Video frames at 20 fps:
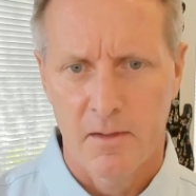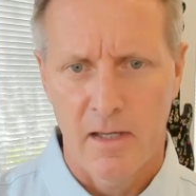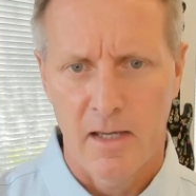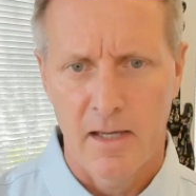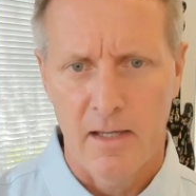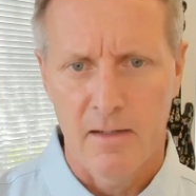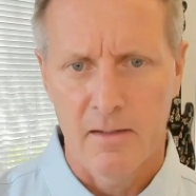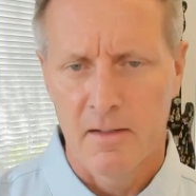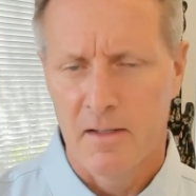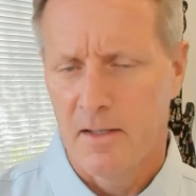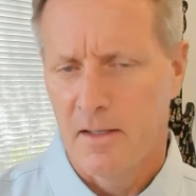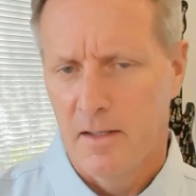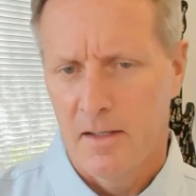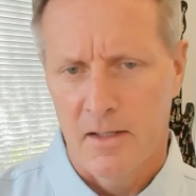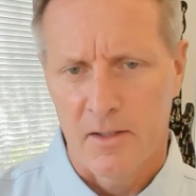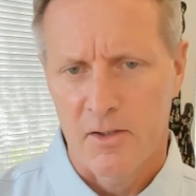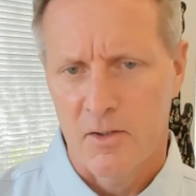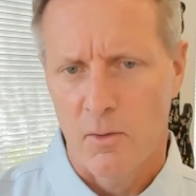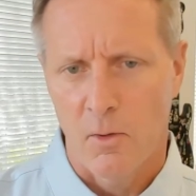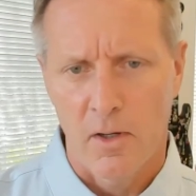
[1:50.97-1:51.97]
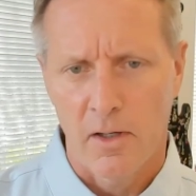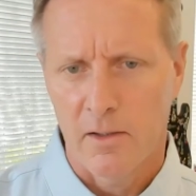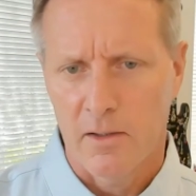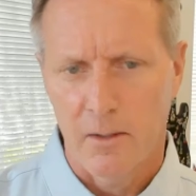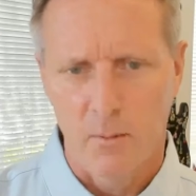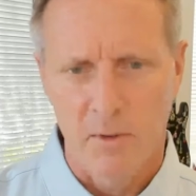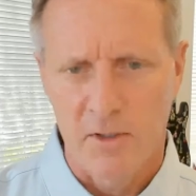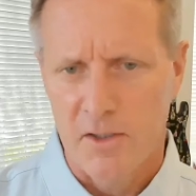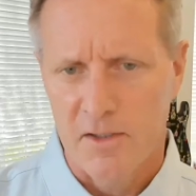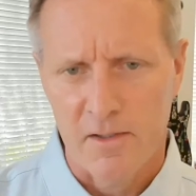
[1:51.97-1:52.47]
And
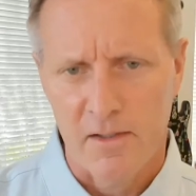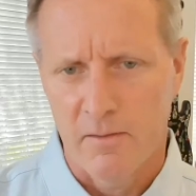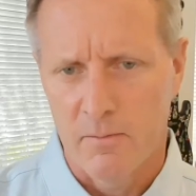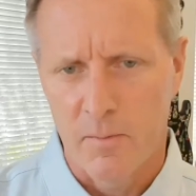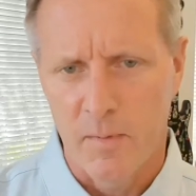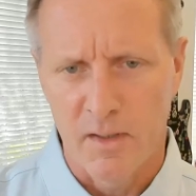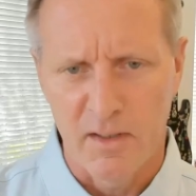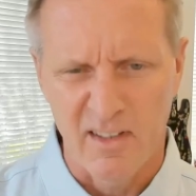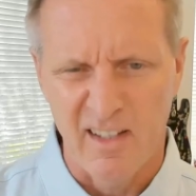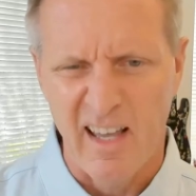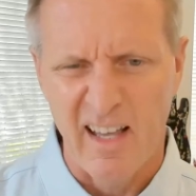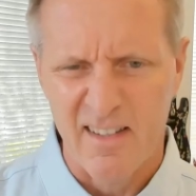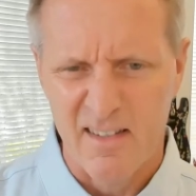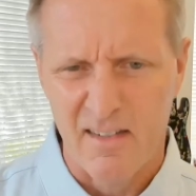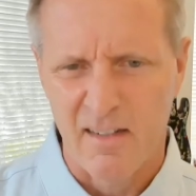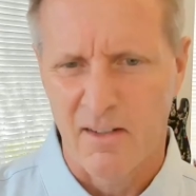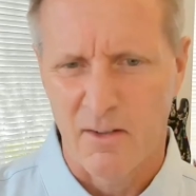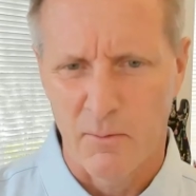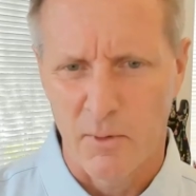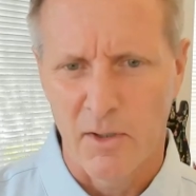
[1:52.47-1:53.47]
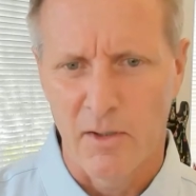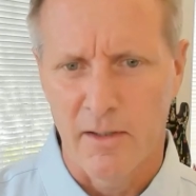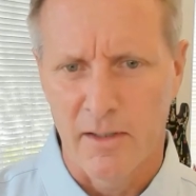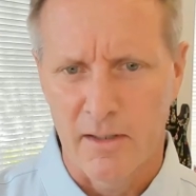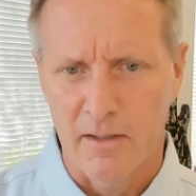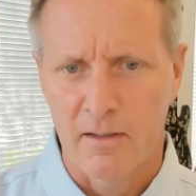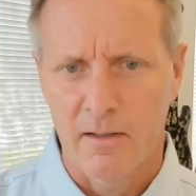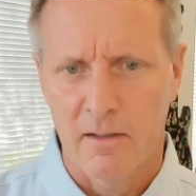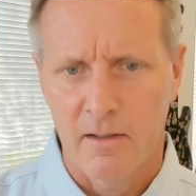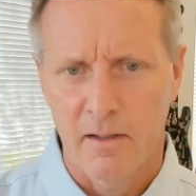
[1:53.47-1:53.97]
historically, we just have been guessing
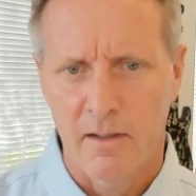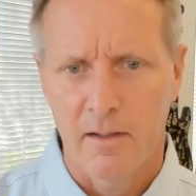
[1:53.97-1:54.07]
really